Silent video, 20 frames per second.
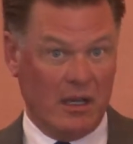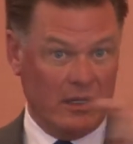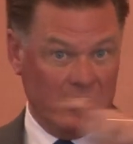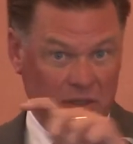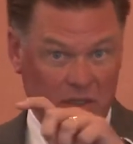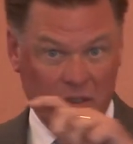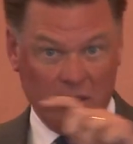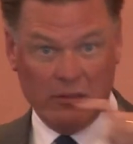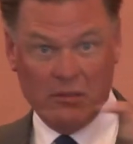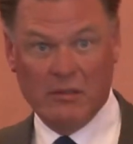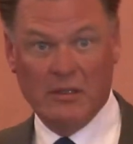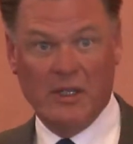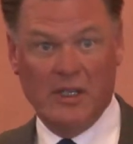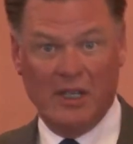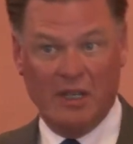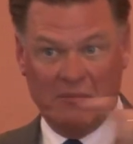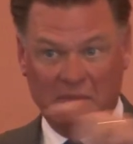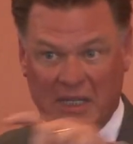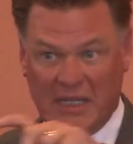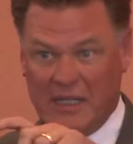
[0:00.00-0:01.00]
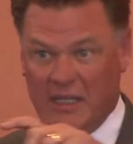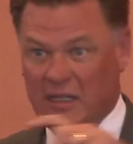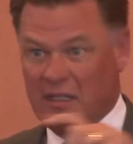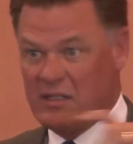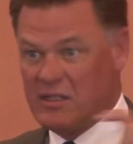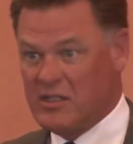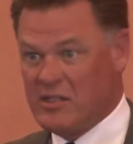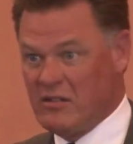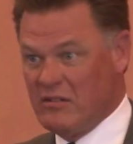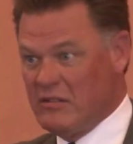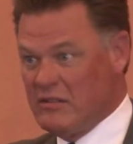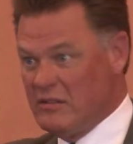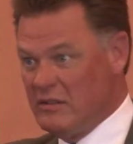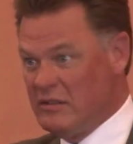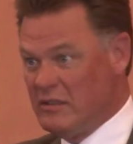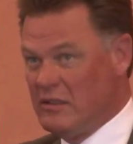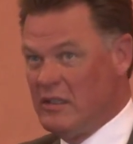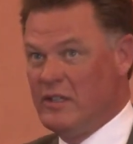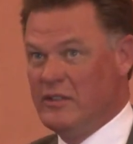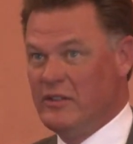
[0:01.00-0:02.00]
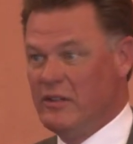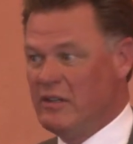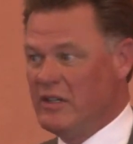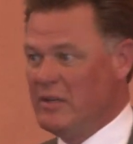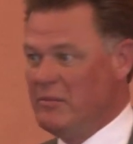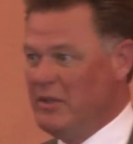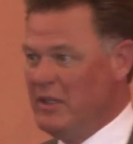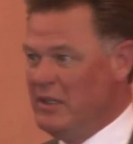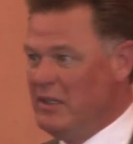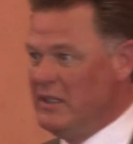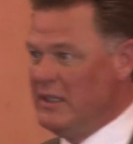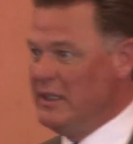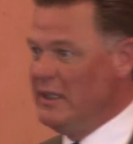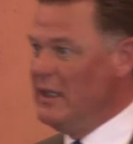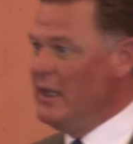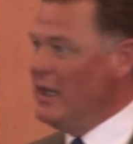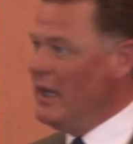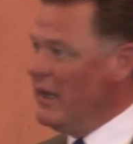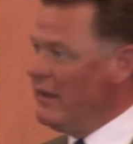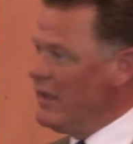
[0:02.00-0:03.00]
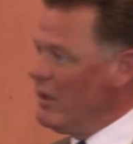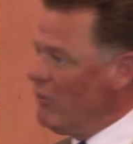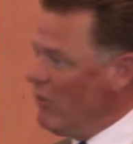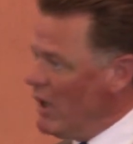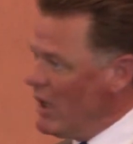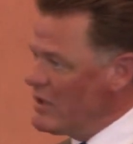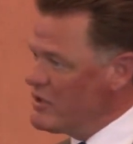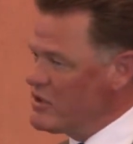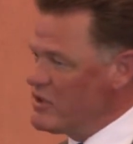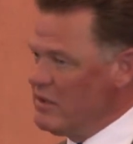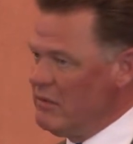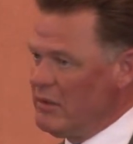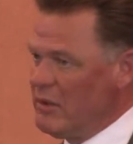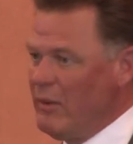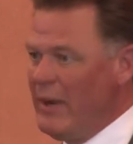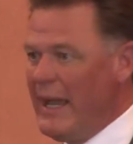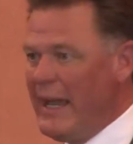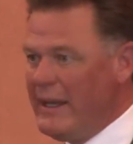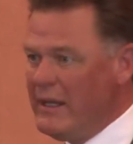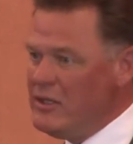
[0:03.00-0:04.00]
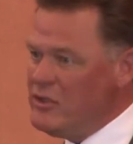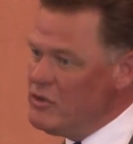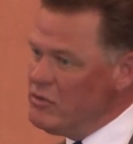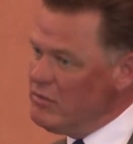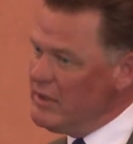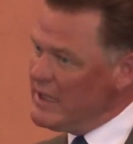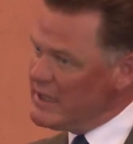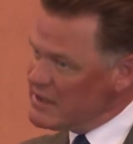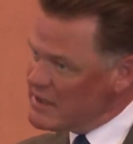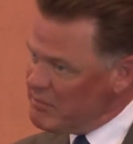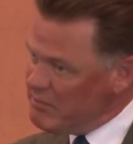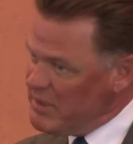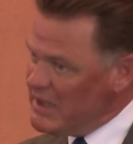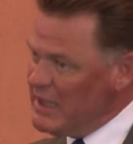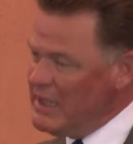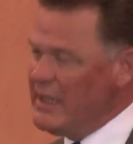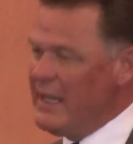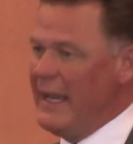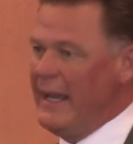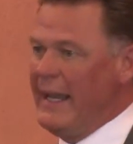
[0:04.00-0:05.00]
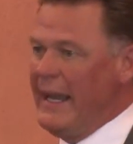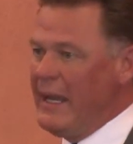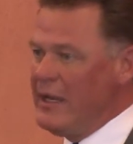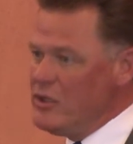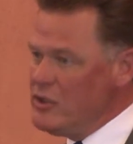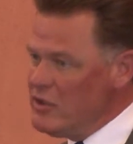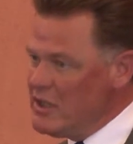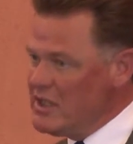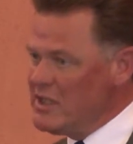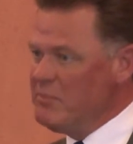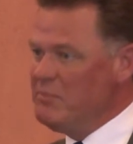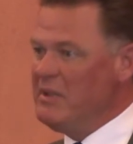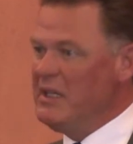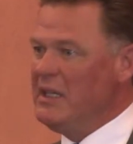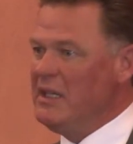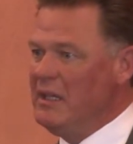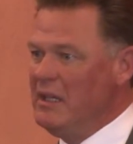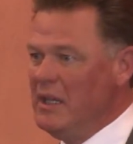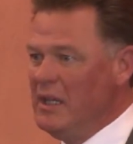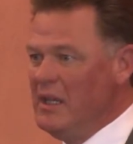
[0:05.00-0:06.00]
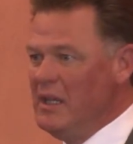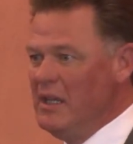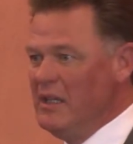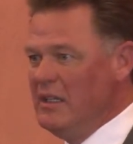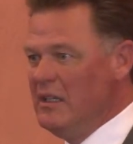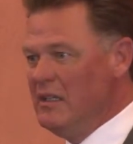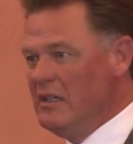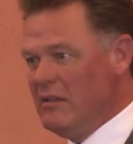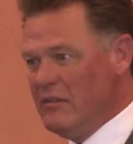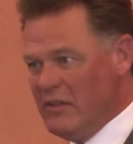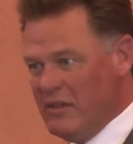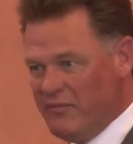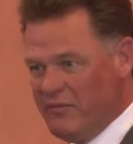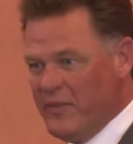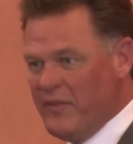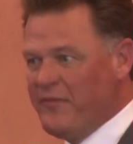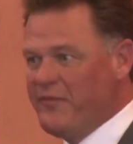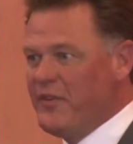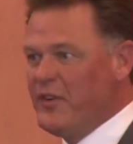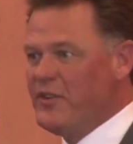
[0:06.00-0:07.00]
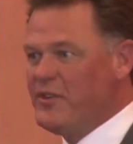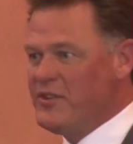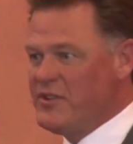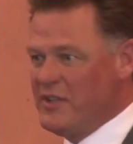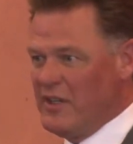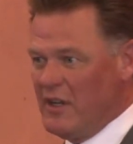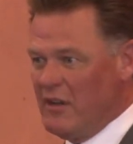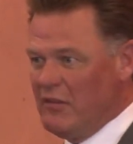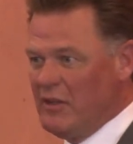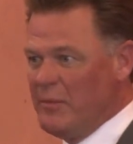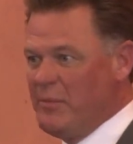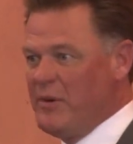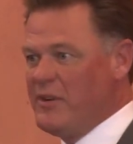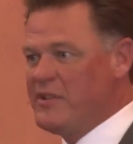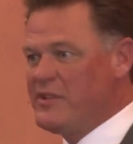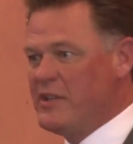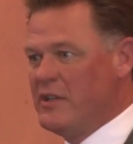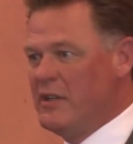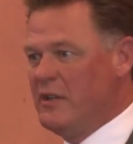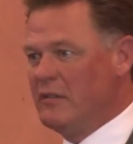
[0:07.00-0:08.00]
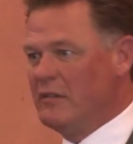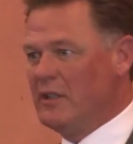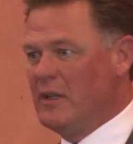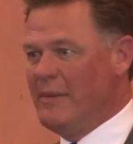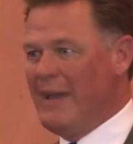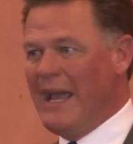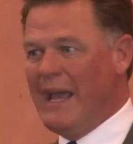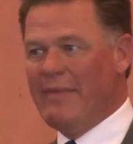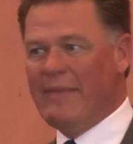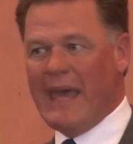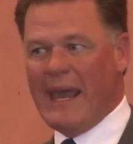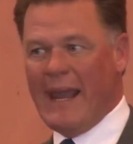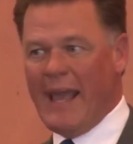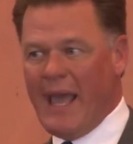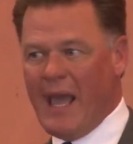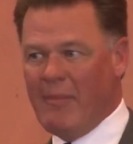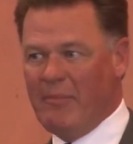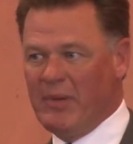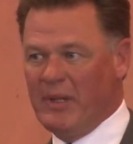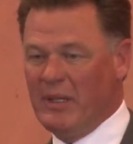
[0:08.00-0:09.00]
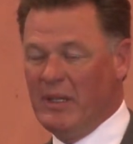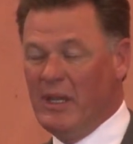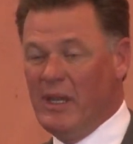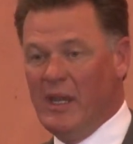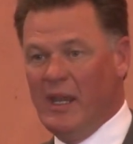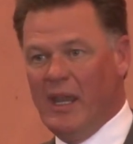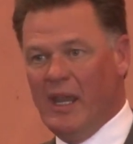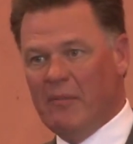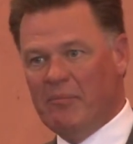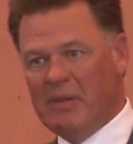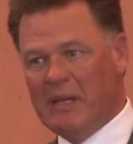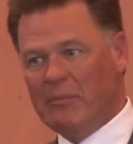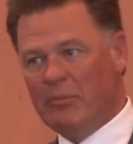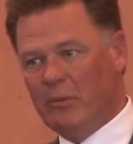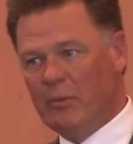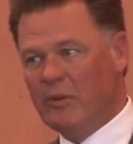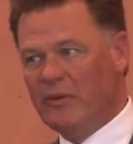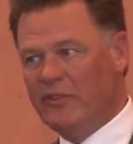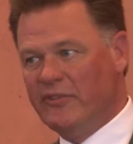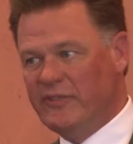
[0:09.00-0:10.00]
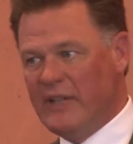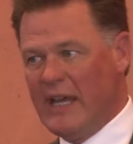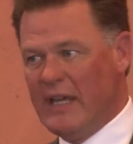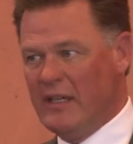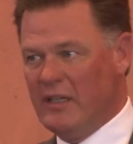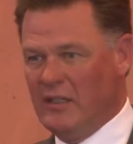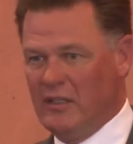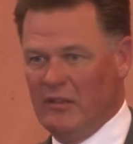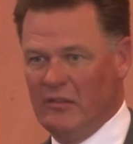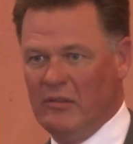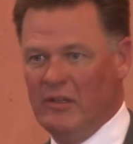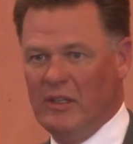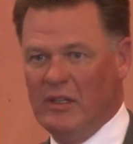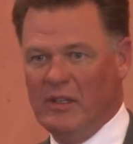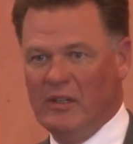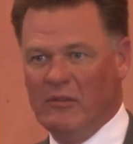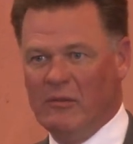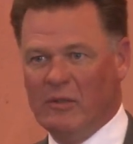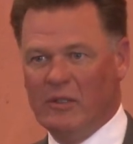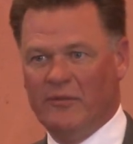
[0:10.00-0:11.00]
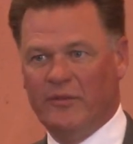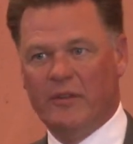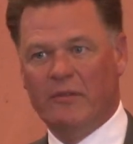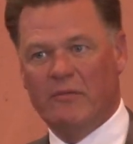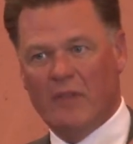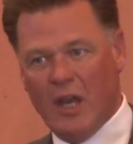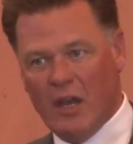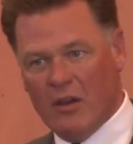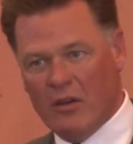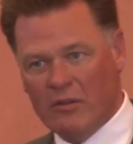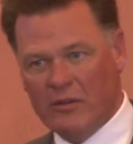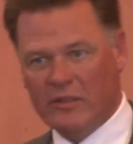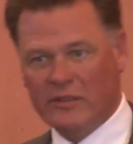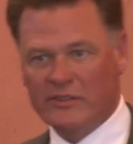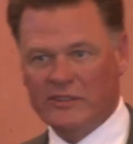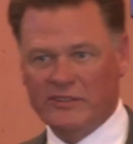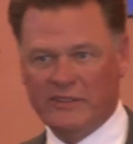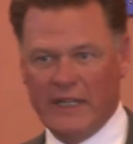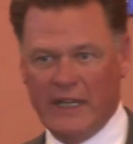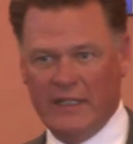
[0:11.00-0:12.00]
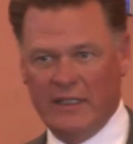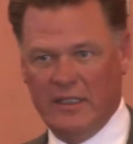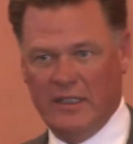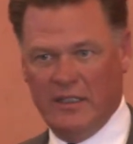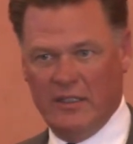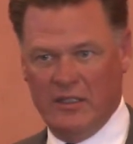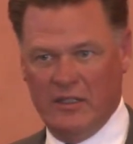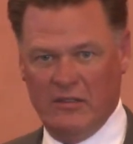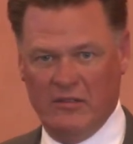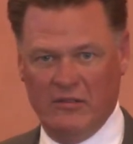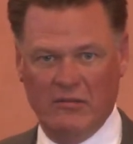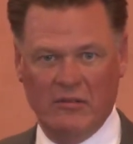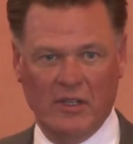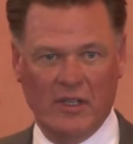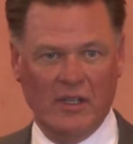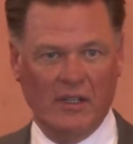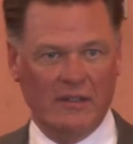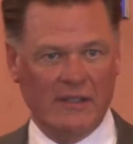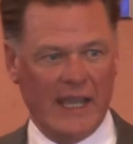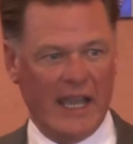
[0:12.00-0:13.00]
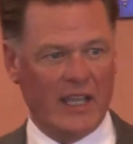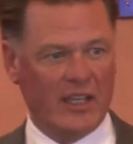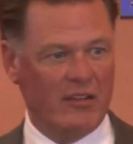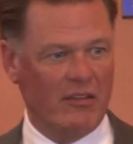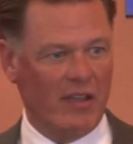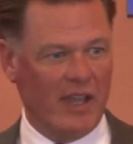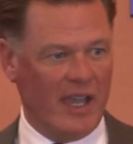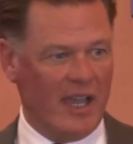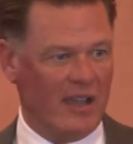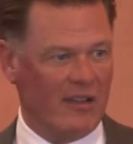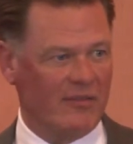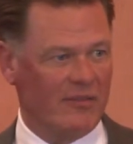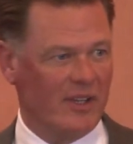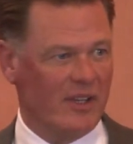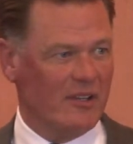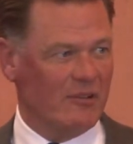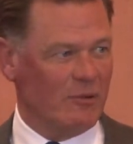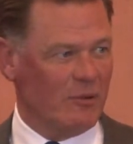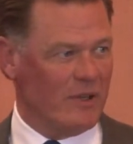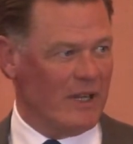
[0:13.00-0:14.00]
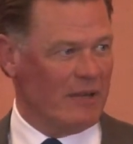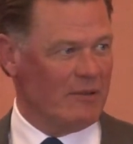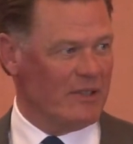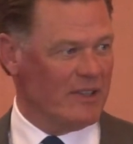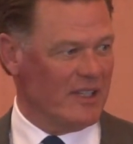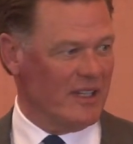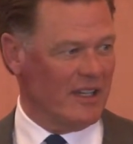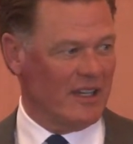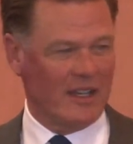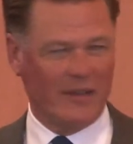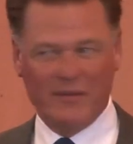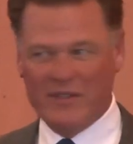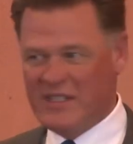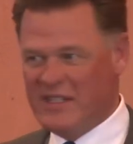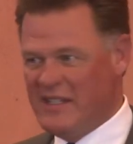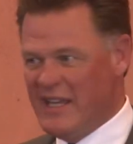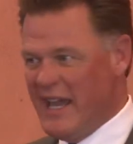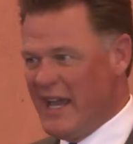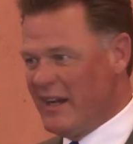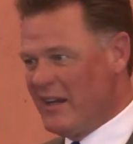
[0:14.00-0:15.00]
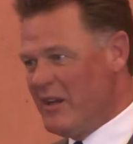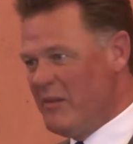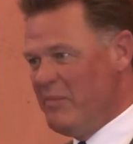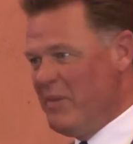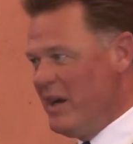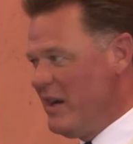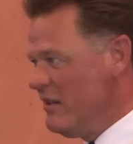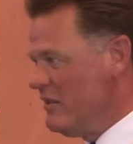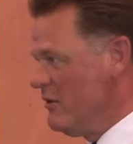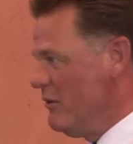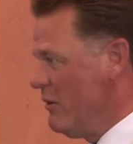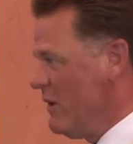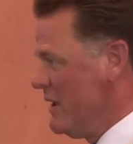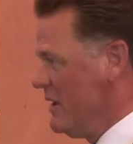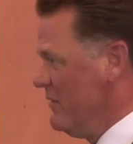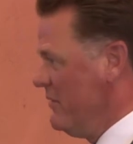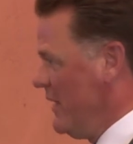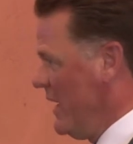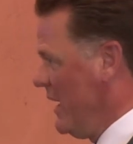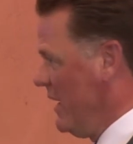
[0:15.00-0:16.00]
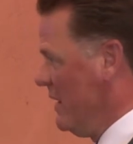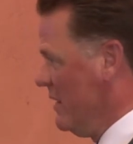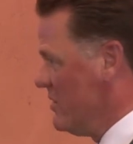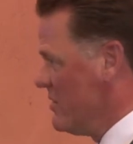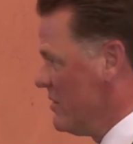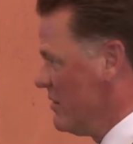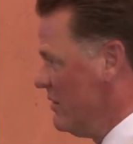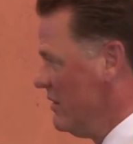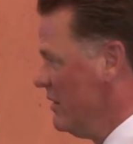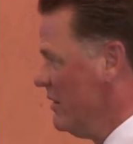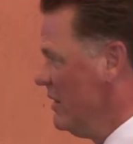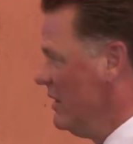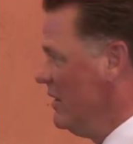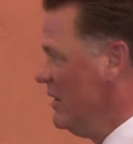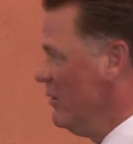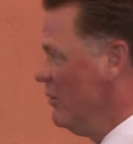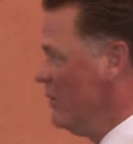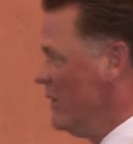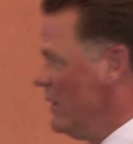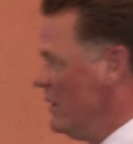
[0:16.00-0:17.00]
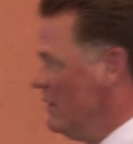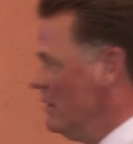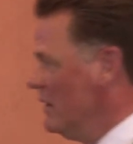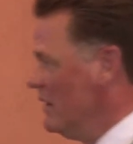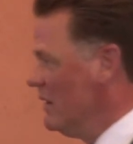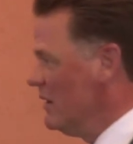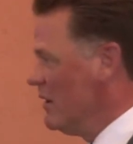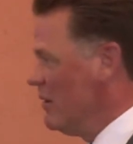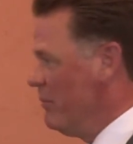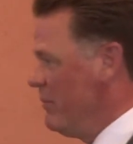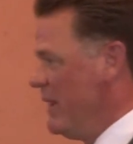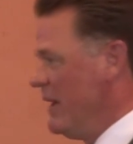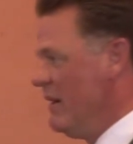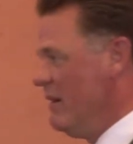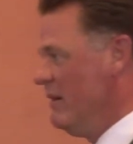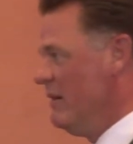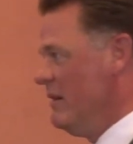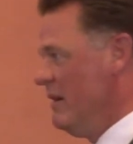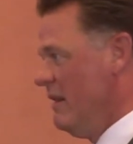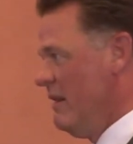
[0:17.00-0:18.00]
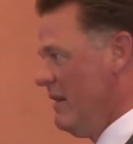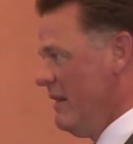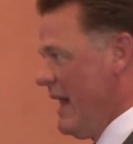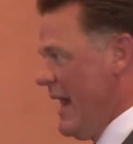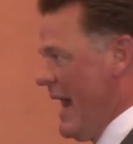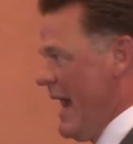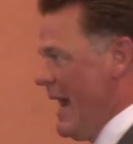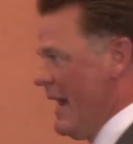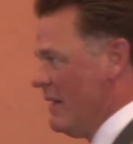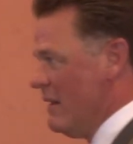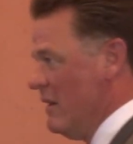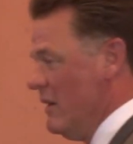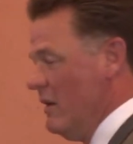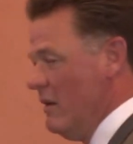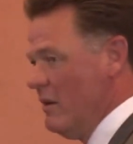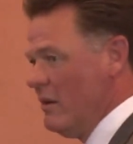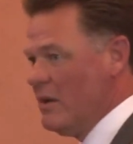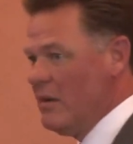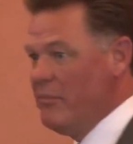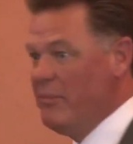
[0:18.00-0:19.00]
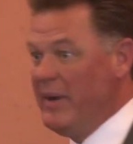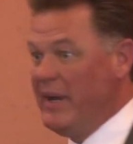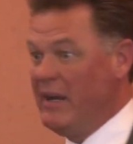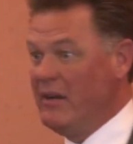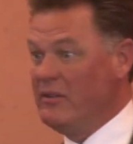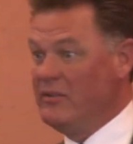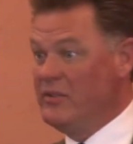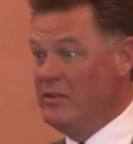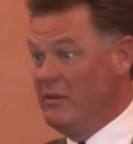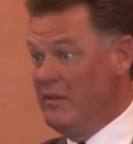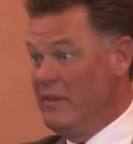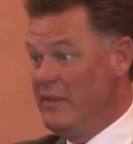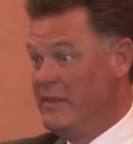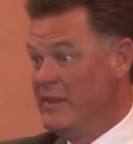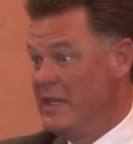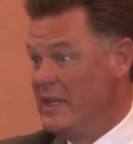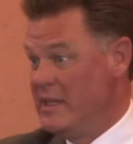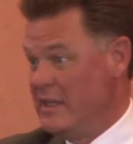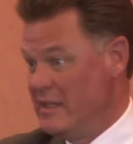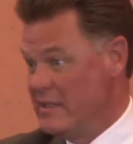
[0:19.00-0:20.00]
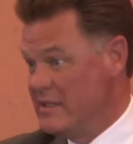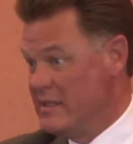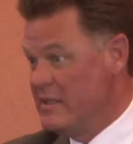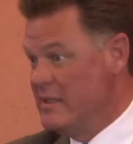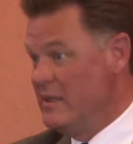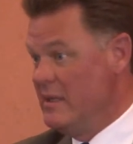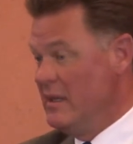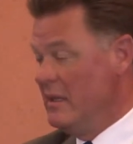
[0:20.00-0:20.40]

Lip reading: your immediate circle or on your community, and they watch you. Well, how did you get to be that? How did you get to be, the first and only person in Oklahoma? How did that happen? And people will study you. Well, if you know they're studying you, now you have what I would think of as that compared to what advantage? Well, compared to that, or compared to this,